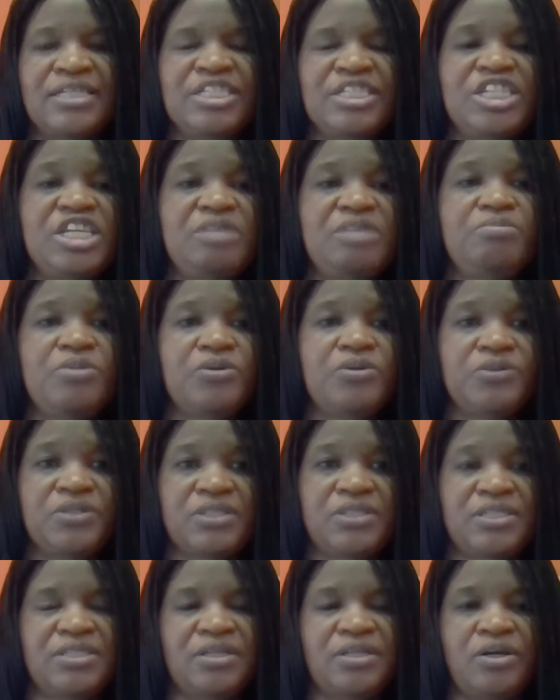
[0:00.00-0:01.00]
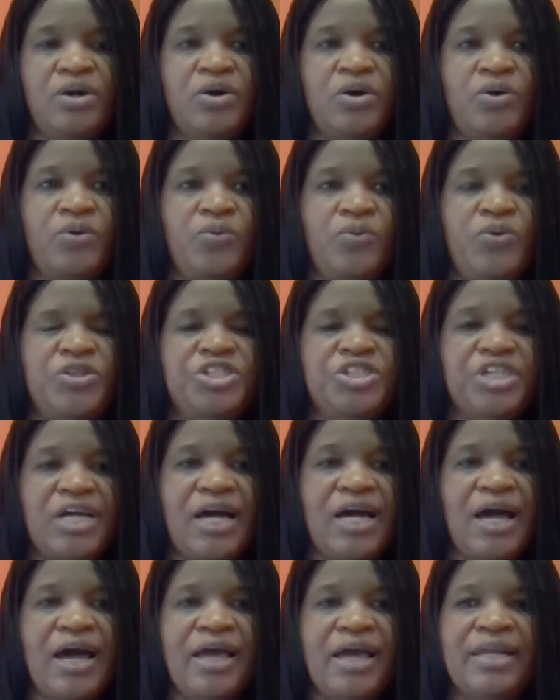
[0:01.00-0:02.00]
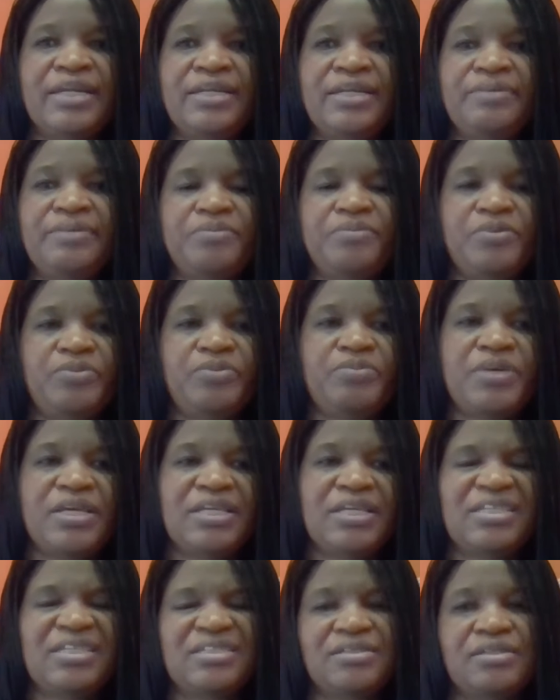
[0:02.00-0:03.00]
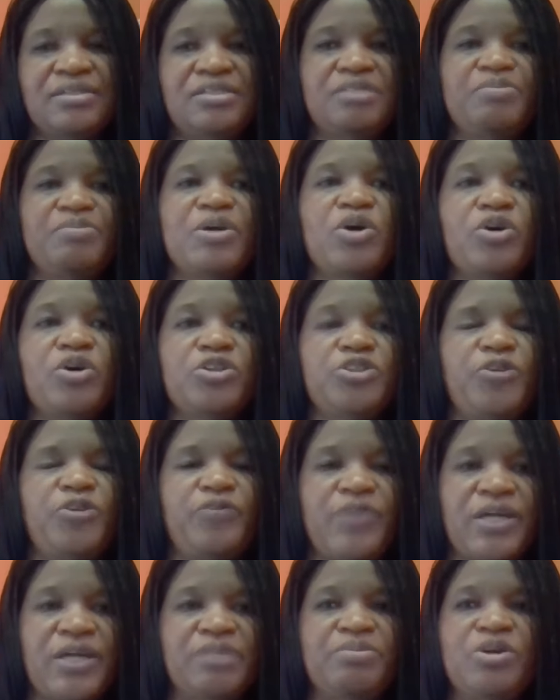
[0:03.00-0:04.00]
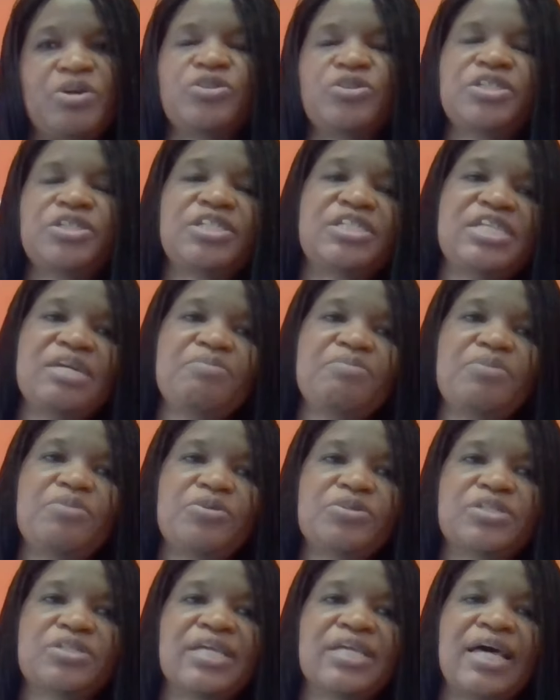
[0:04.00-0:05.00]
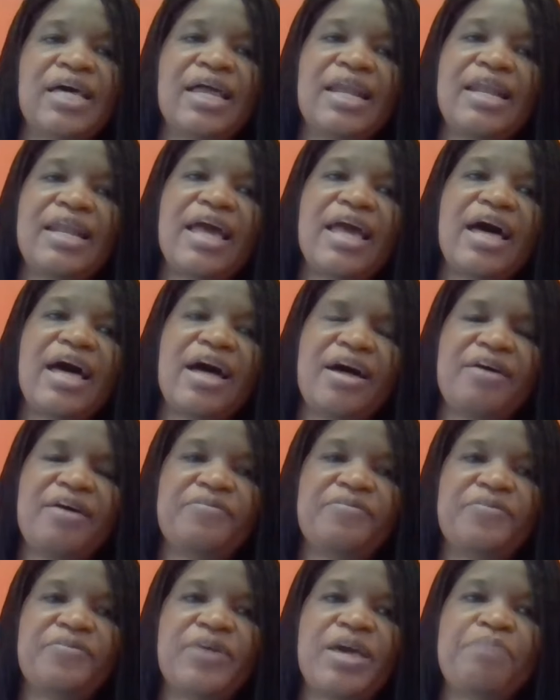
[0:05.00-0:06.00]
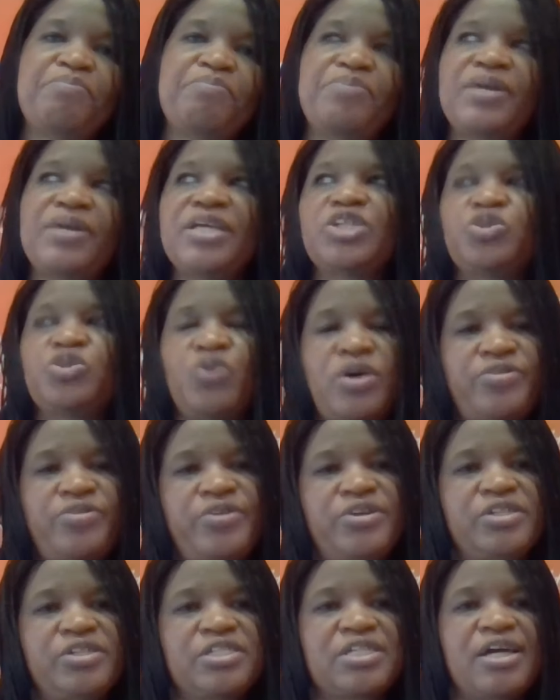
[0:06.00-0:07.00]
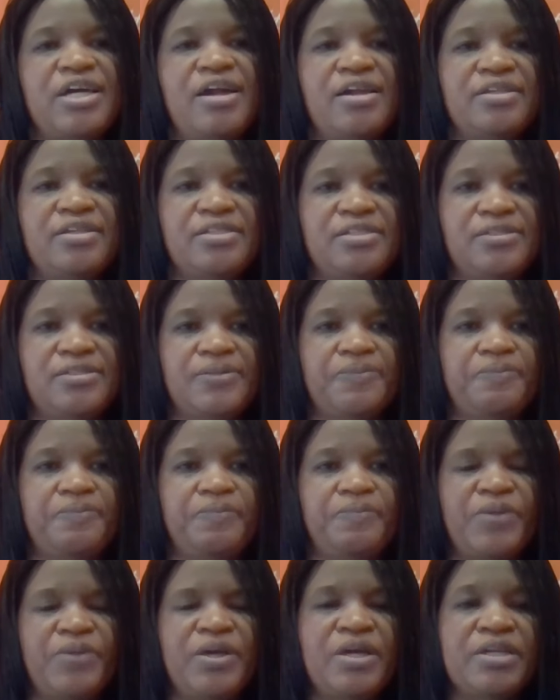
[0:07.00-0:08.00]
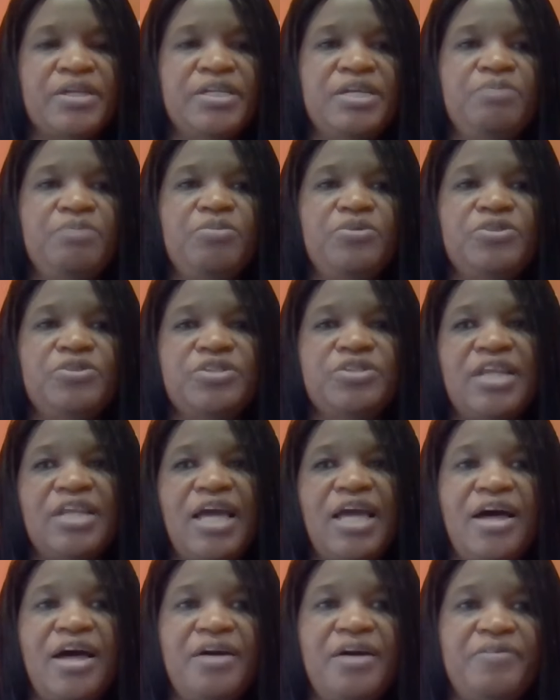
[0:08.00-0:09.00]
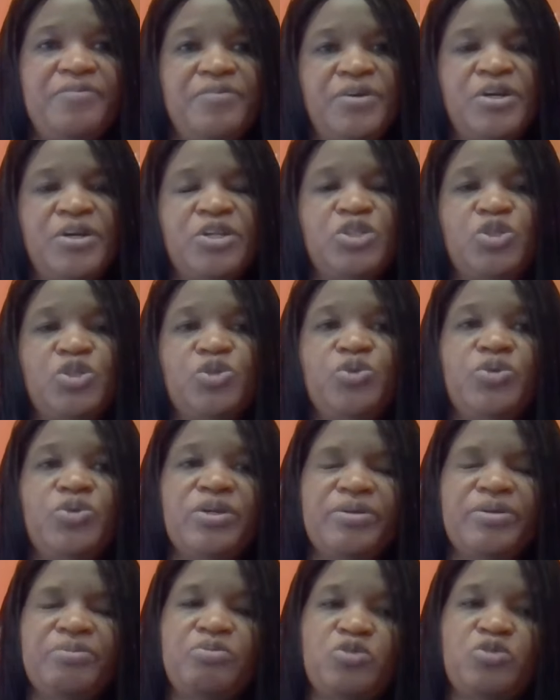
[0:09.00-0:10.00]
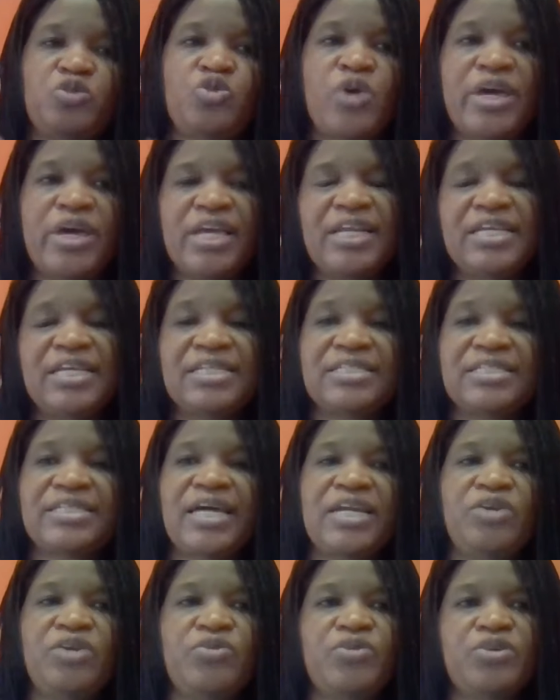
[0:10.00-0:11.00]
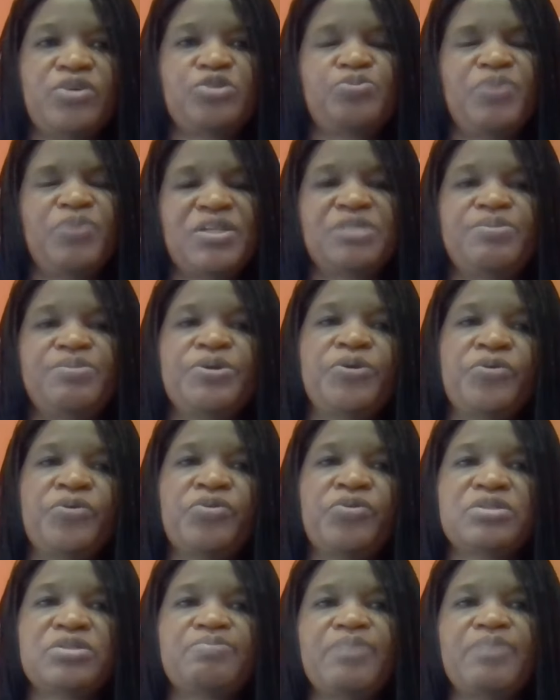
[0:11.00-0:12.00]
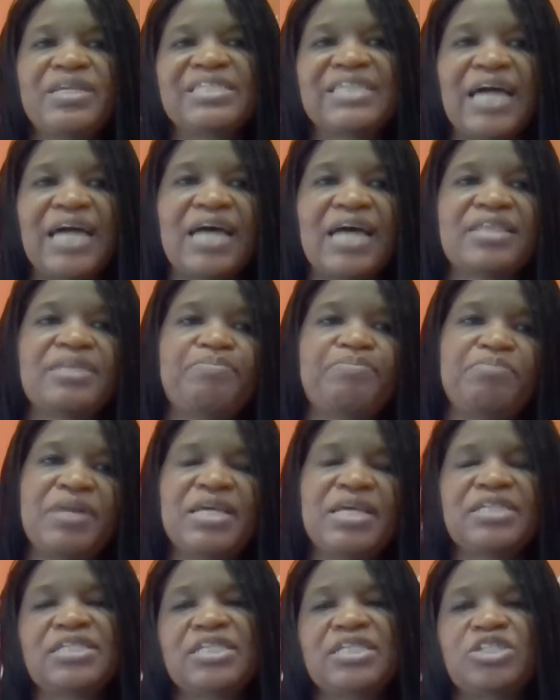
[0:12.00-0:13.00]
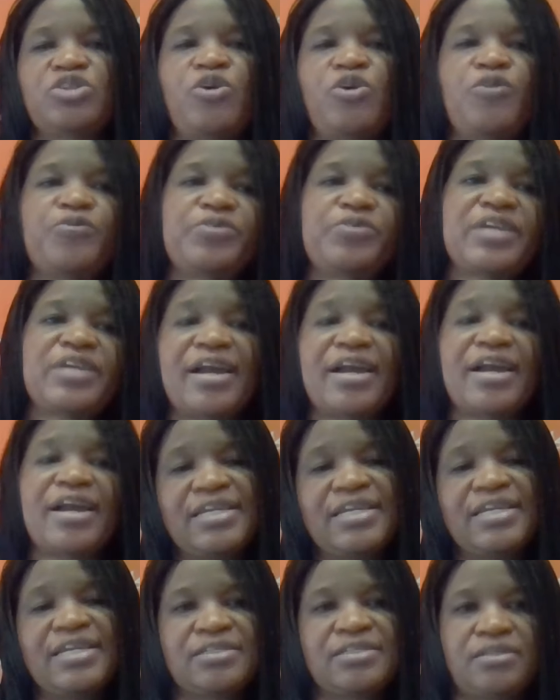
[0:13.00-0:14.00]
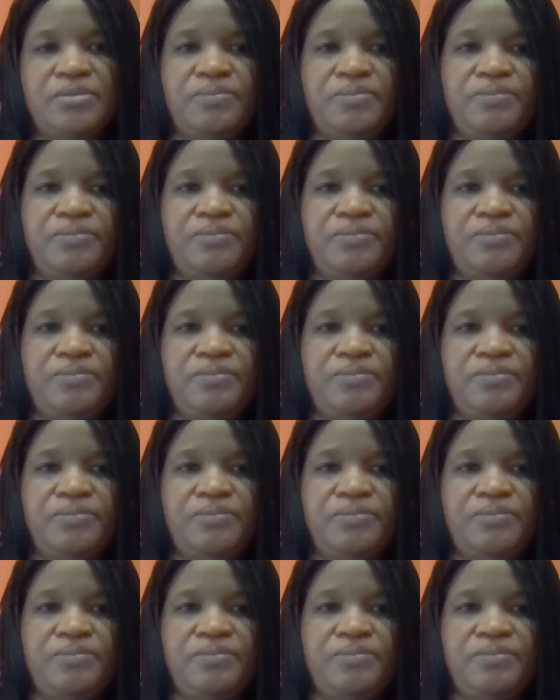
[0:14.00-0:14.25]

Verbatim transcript: demons which are it's because of that because demons love a place where there is curse demons love to dwell inside of those places because those places are the places of darkness